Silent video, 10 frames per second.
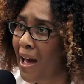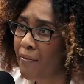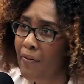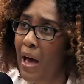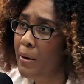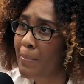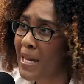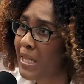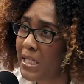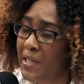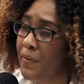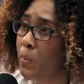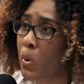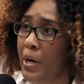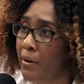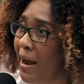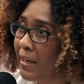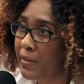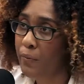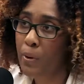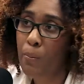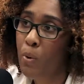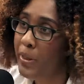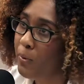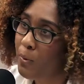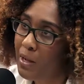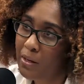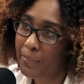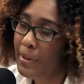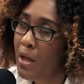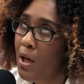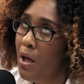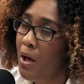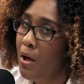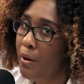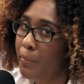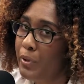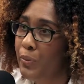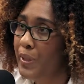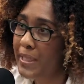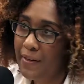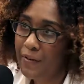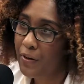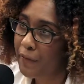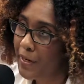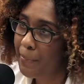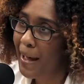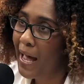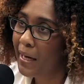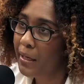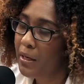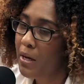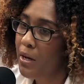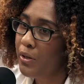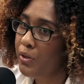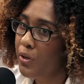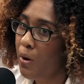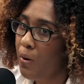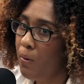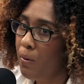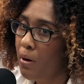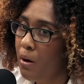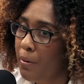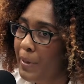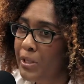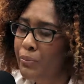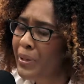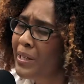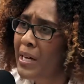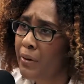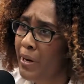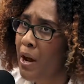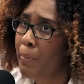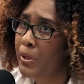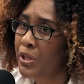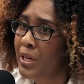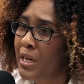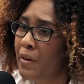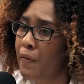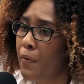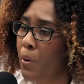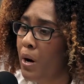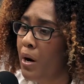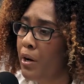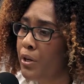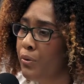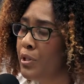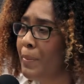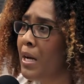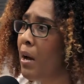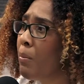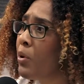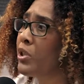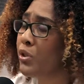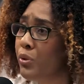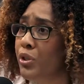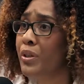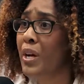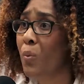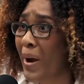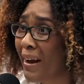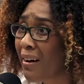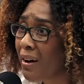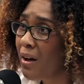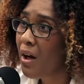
have of how to make this even more interactive, we're more than welcome to receive your feedback. So it's really a great opportunity for you to become more socially aware